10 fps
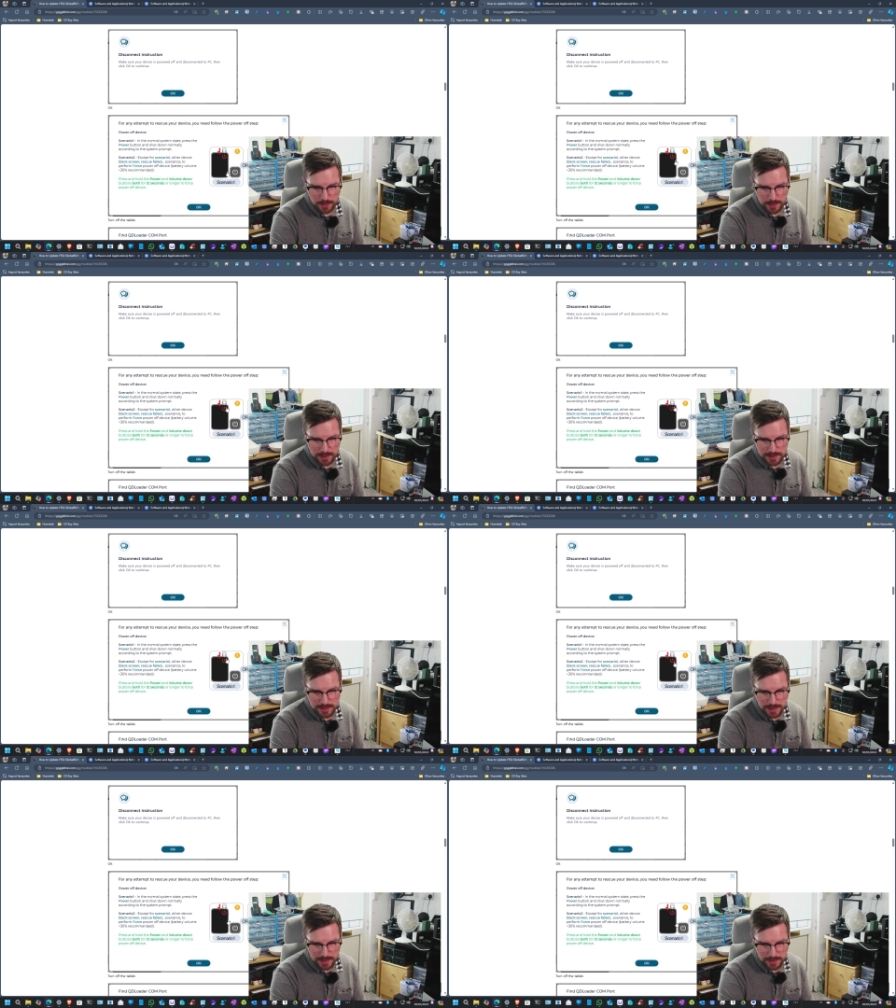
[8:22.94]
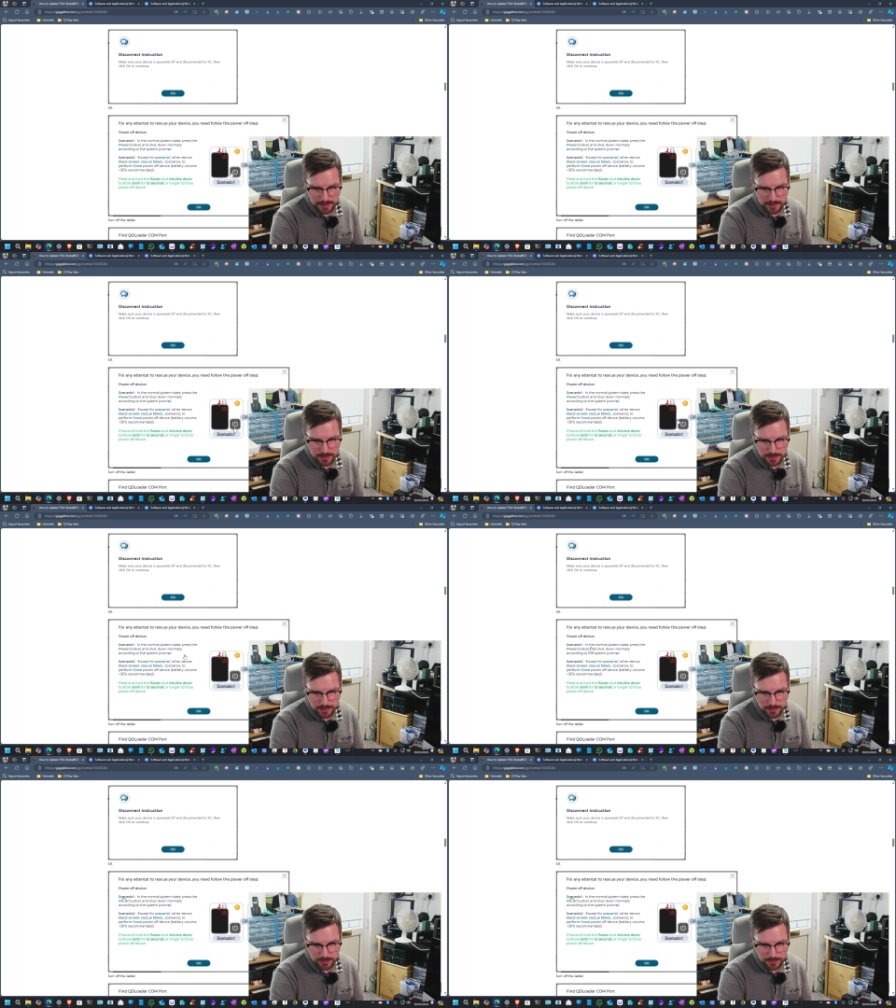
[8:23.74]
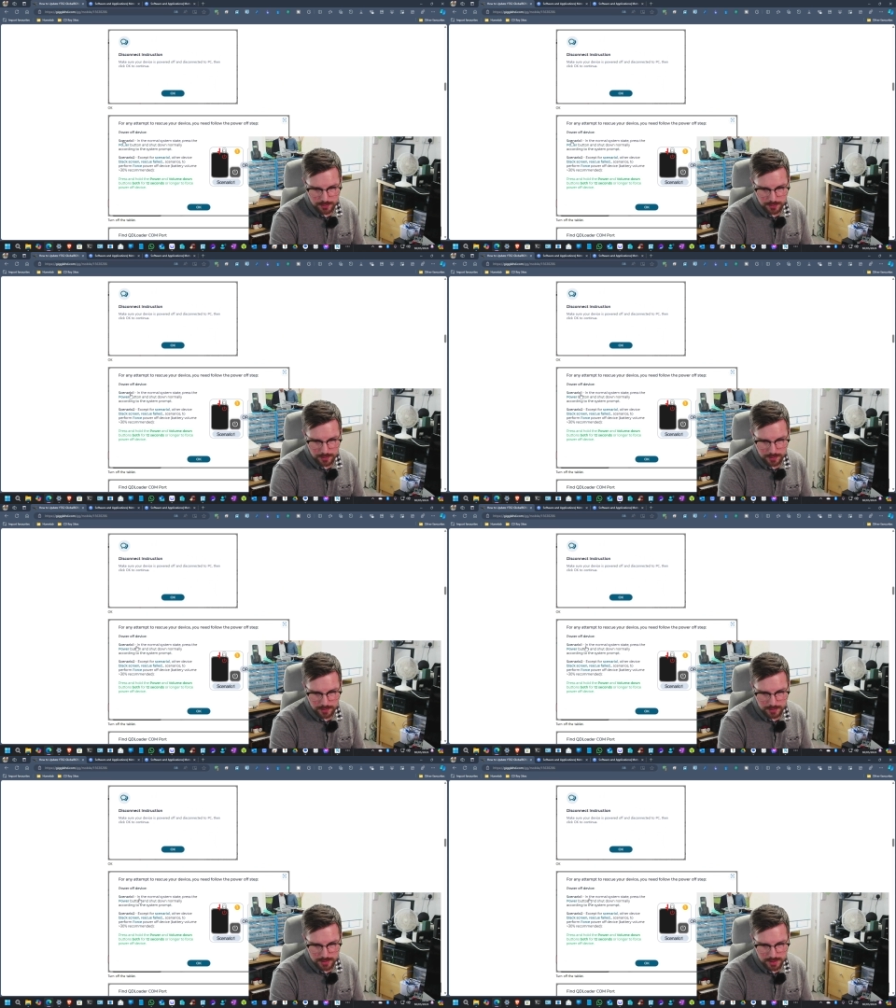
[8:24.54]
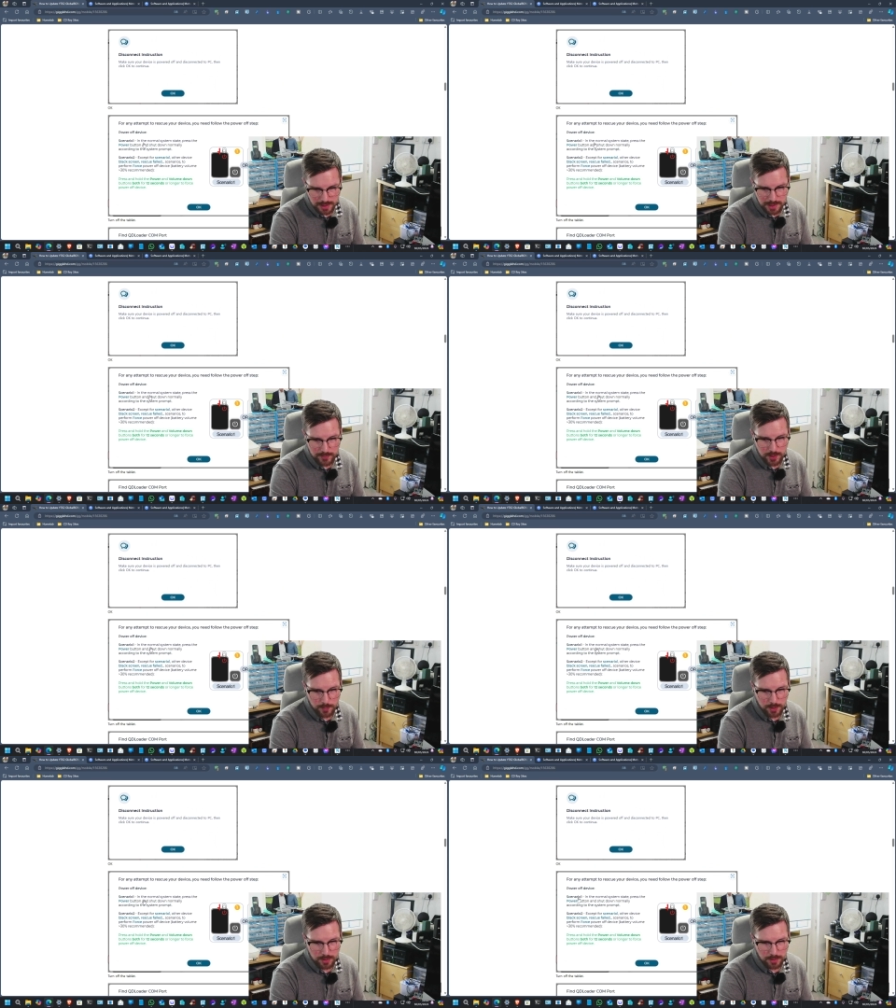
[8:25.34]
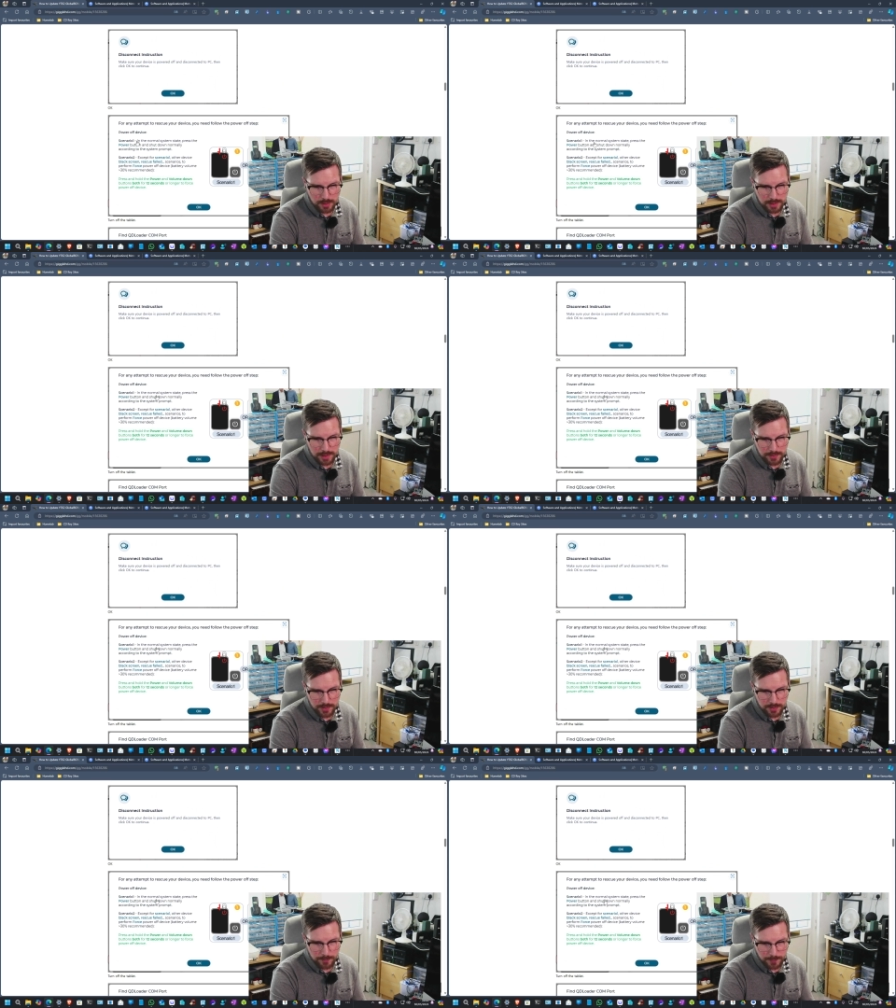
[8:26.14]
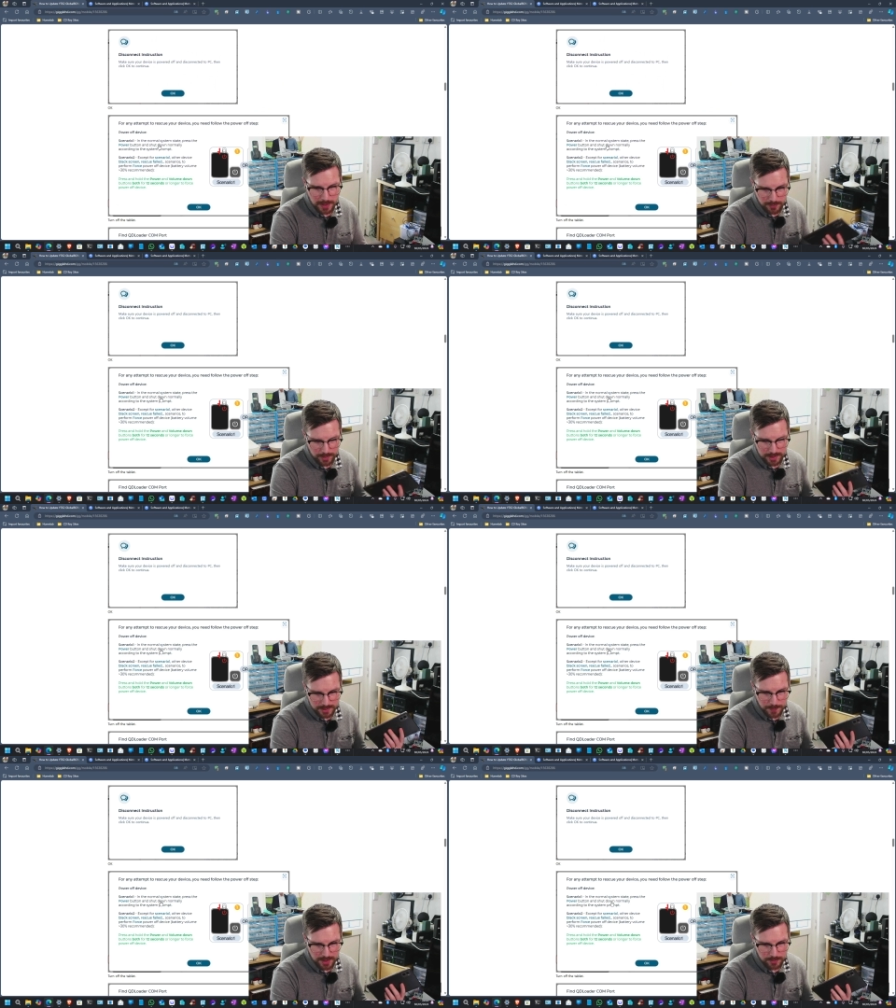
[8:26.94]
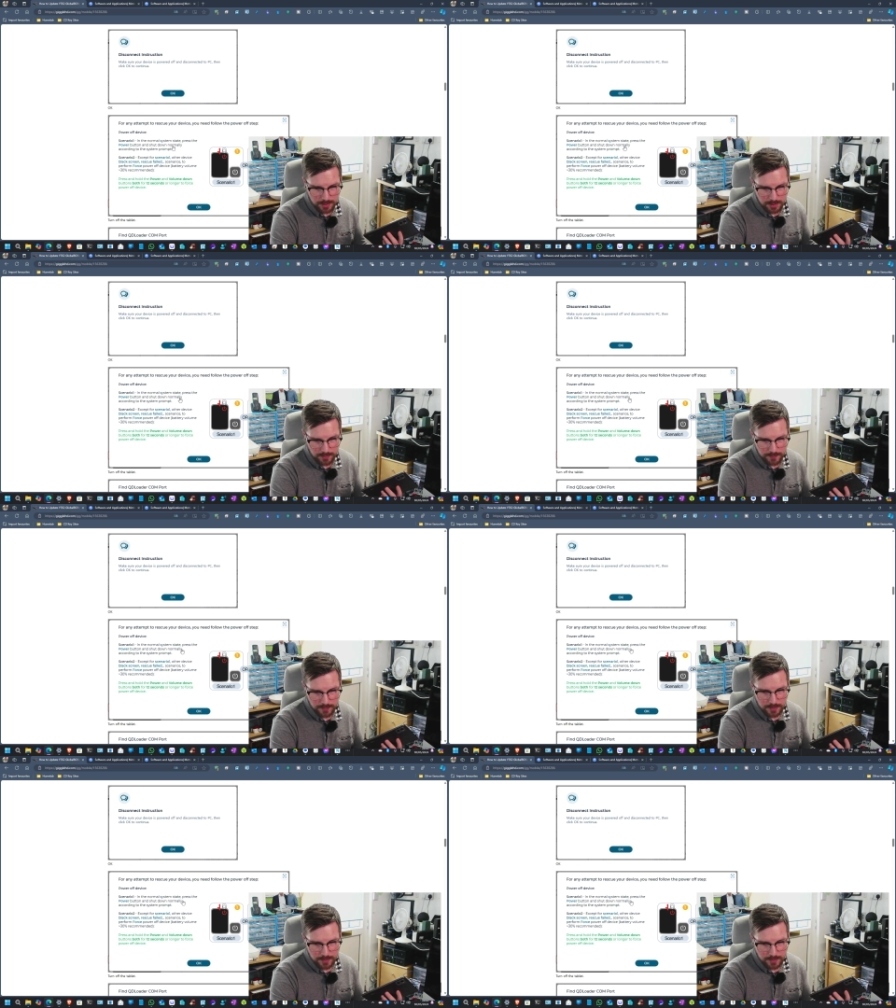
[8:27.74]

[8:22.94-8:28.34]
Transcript: it's saying to scenario one, the power it's powered off.